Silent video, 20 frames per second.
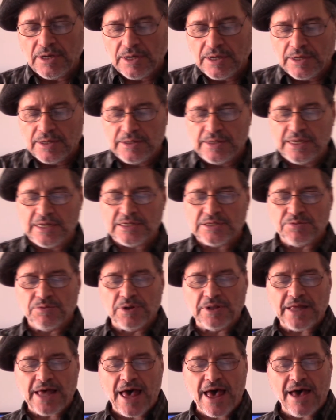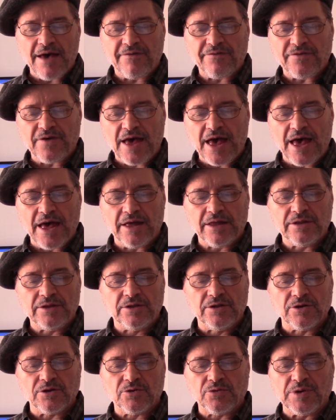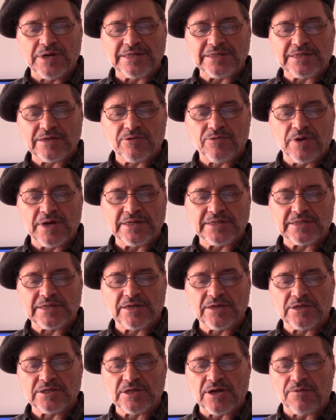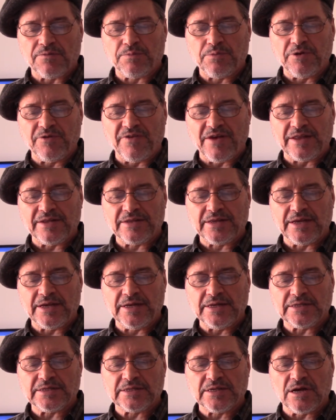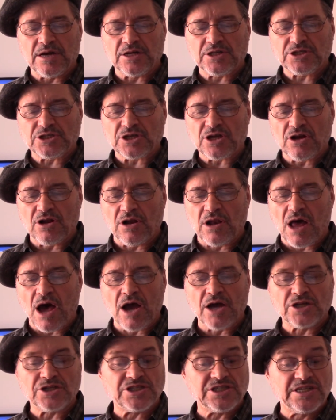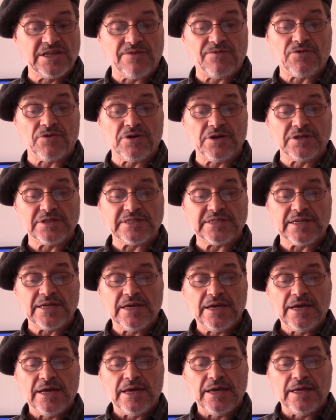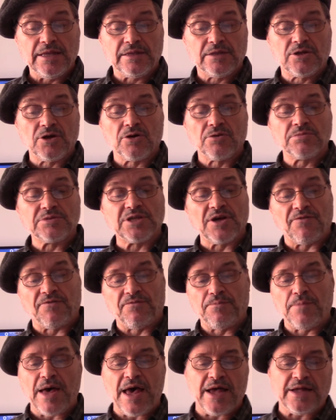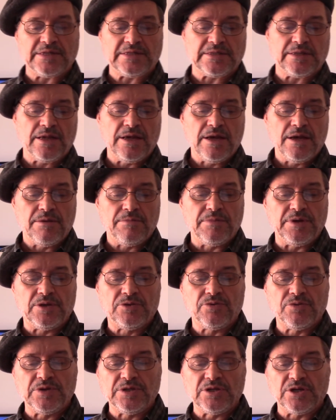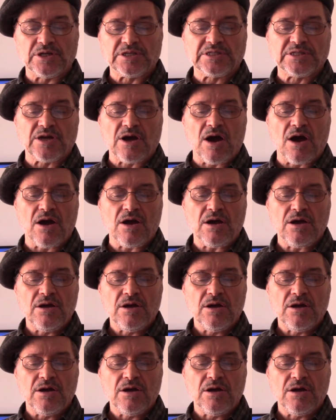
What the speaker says: this will have had the consequences of preventing such a large difference in terms of mass between the stars